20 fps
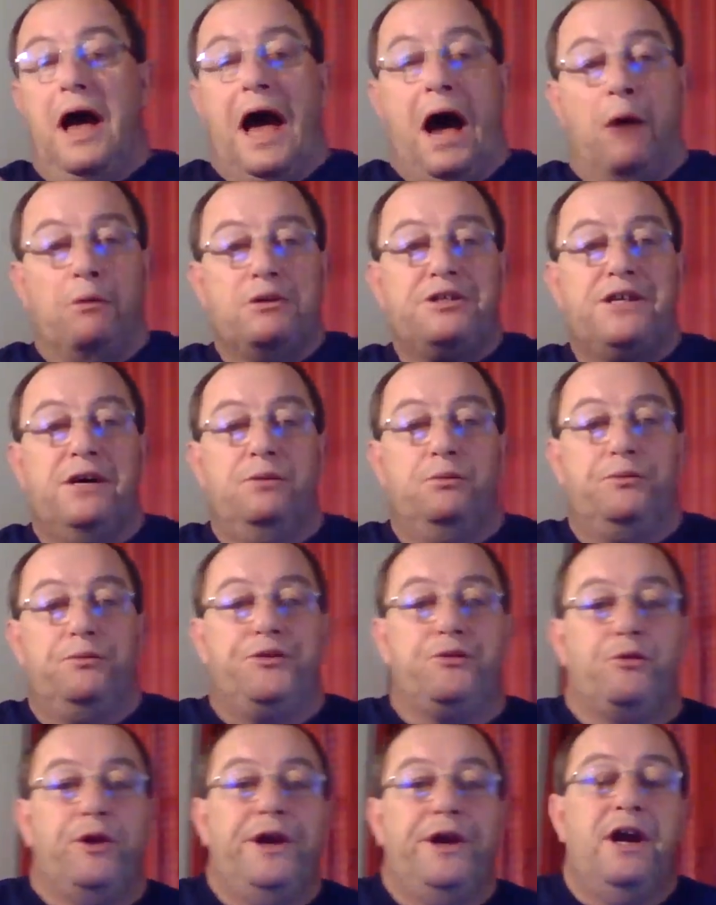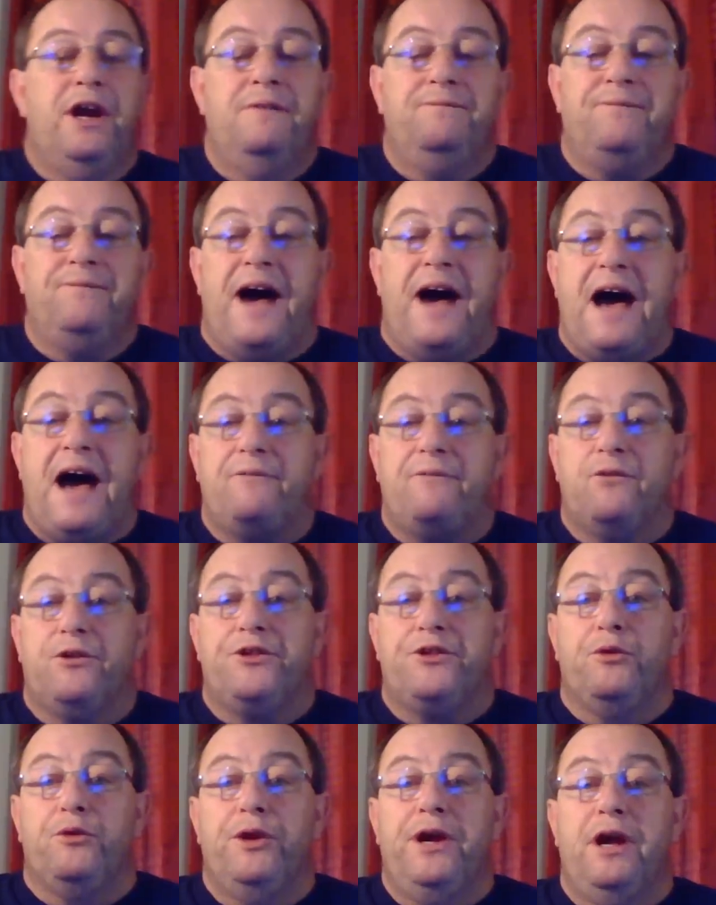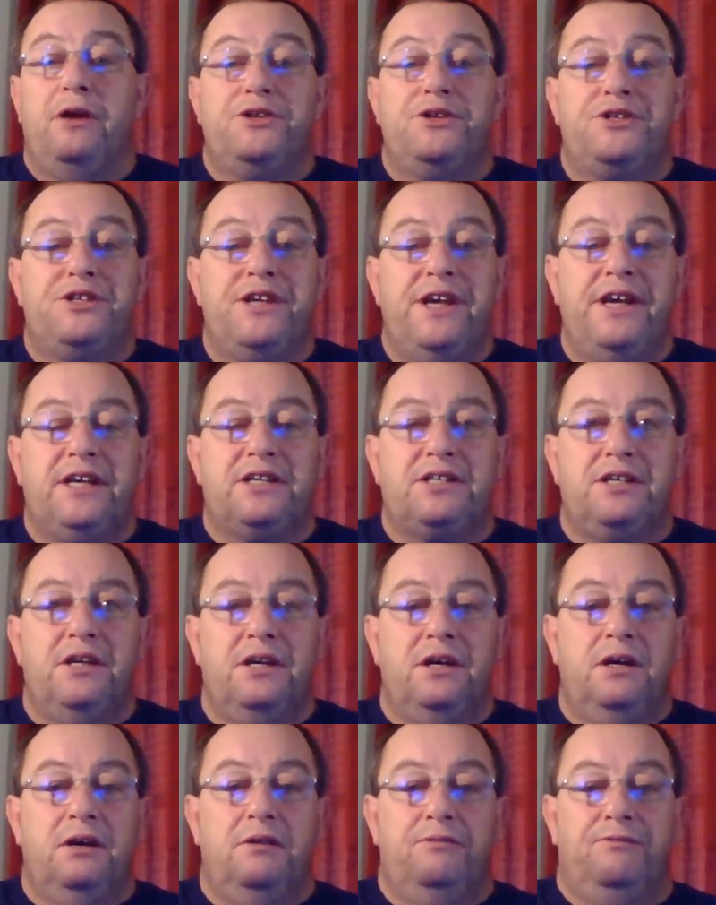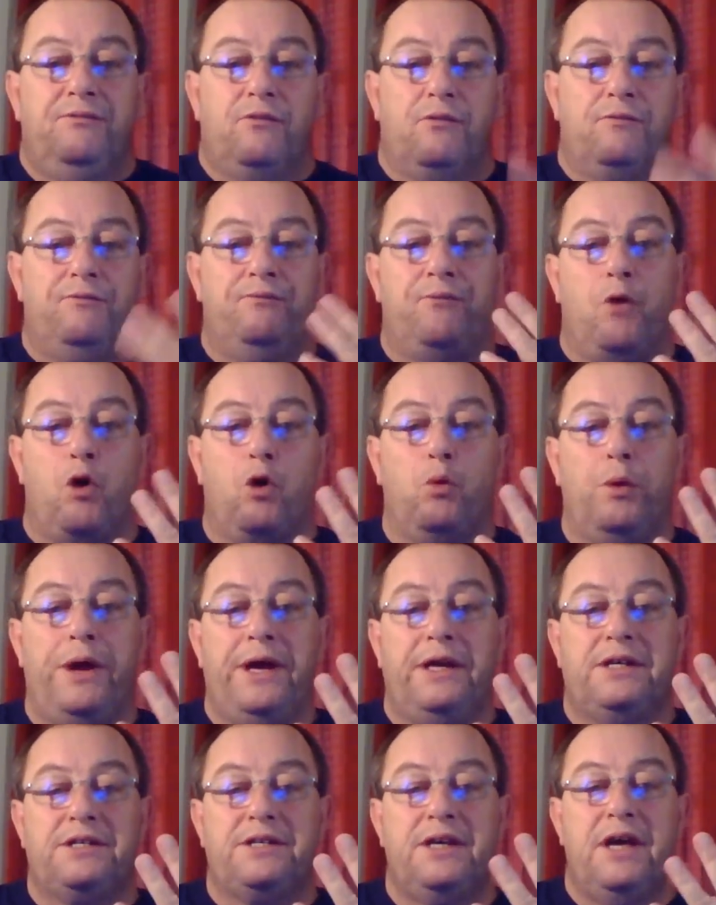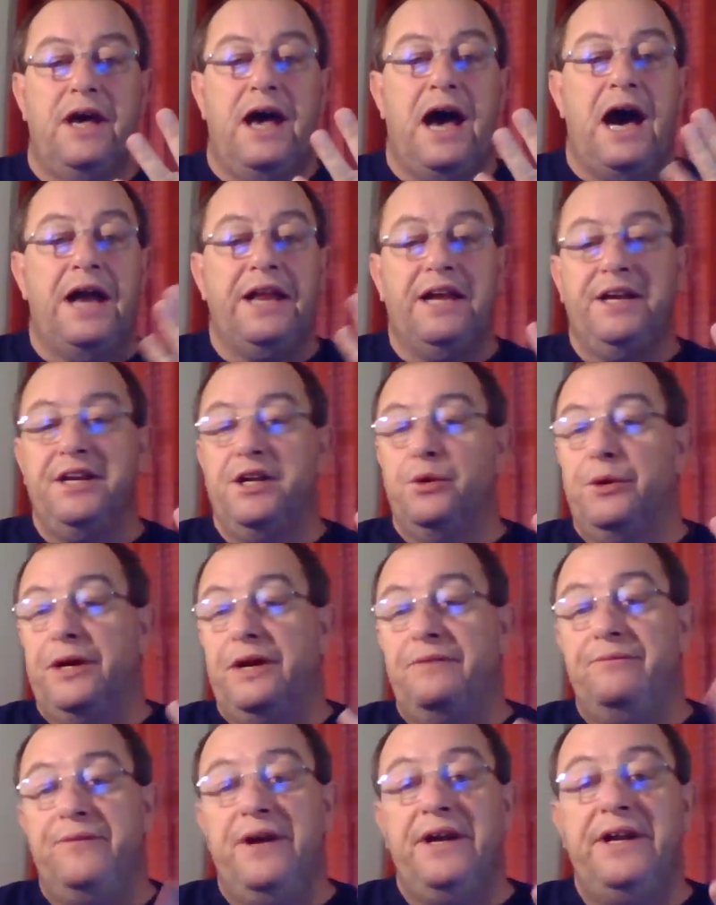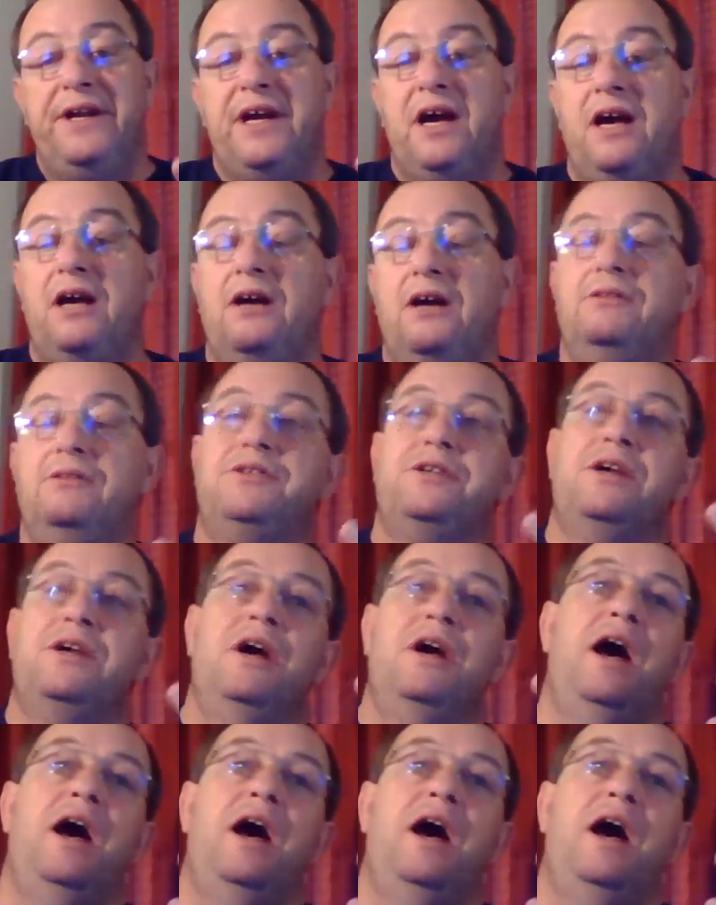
I was at 305 or 306 for 4 weeks. I didn't do any videos.